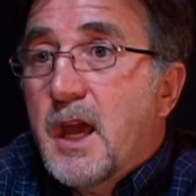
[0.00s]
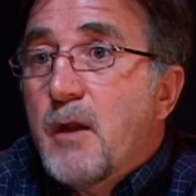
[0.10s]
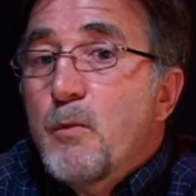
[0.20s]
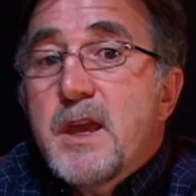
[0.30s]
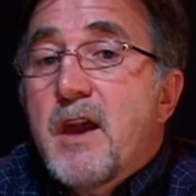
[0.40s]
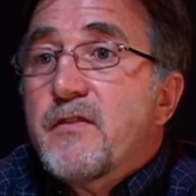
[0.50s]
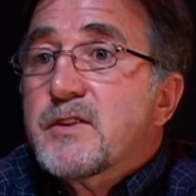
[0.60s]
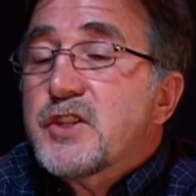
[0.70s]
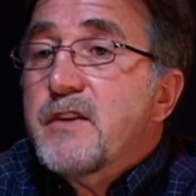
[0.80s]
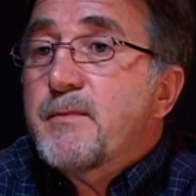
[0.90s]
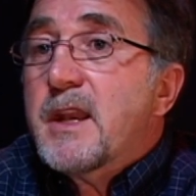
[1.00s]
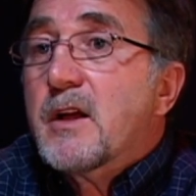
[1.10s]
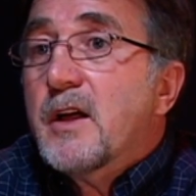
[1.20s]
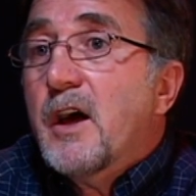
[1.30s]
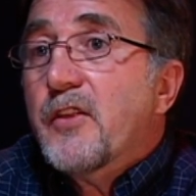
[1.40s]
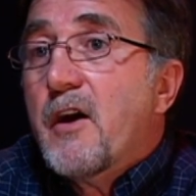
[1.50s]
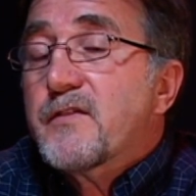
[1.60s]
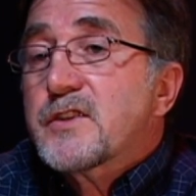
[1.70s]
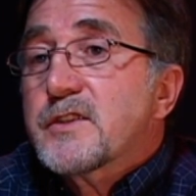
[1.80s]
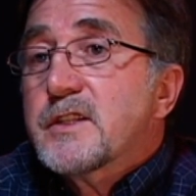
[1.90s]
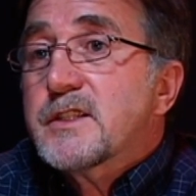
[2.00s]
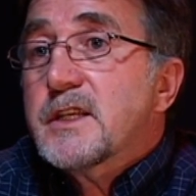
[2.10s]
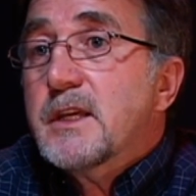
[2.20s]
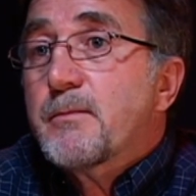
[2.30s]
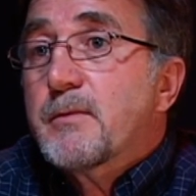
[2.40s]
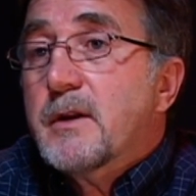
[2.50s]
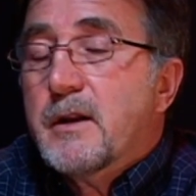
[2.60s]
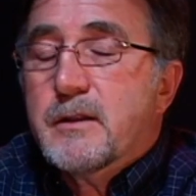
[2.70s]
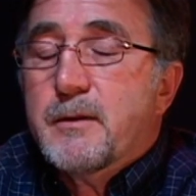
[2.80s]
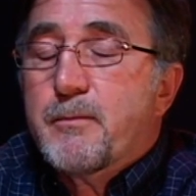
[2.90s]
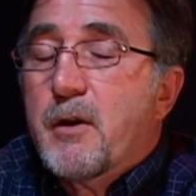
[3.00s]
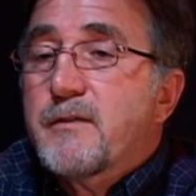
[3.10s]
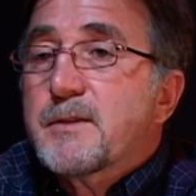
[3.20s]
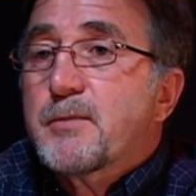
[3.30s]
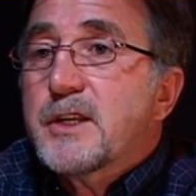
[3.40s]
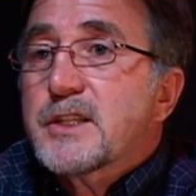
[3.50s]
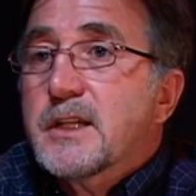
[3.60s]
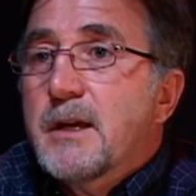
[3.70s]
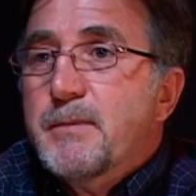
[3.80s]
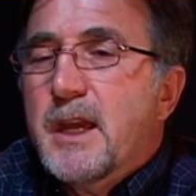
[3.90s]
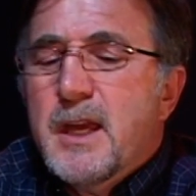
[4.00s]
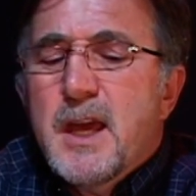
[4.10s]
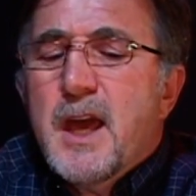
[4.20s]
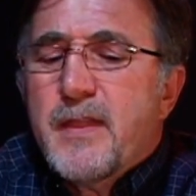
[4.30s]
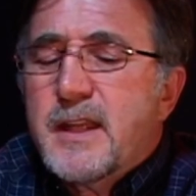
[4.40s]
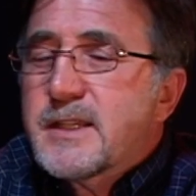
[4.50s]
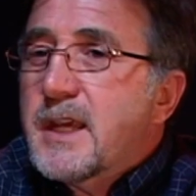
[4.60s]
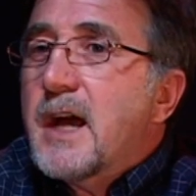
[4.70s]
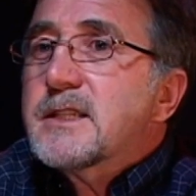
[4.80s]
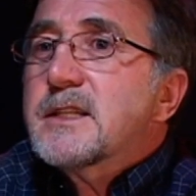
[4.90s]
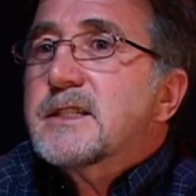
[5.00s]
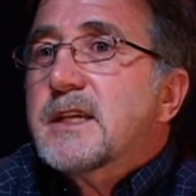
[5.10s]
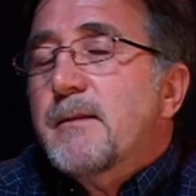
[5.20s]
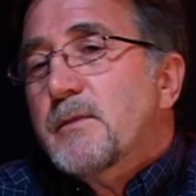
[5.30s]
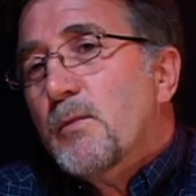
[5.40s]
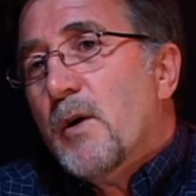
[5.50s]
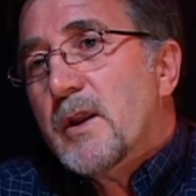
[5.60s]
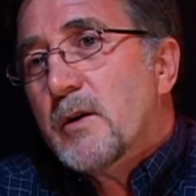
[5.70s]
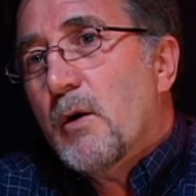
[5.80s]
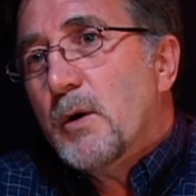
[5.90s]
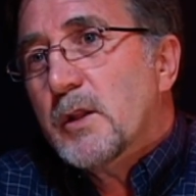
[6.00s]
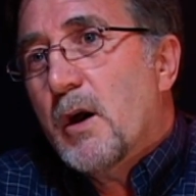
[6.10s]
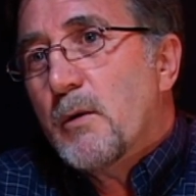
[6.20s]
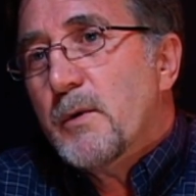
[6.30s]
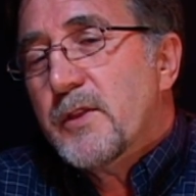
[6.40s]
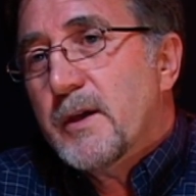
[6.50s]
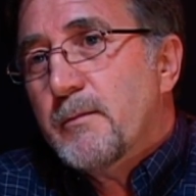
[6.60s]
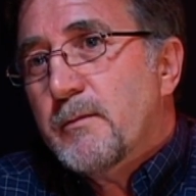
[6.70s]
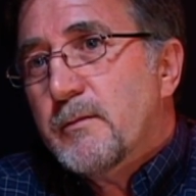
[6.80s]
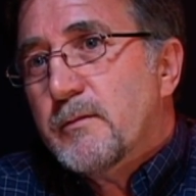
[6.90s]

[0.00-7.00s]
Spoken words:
And we have a chief medical health officer in the city, in the province of British Columbia, that doesn't seem to want to go along with them.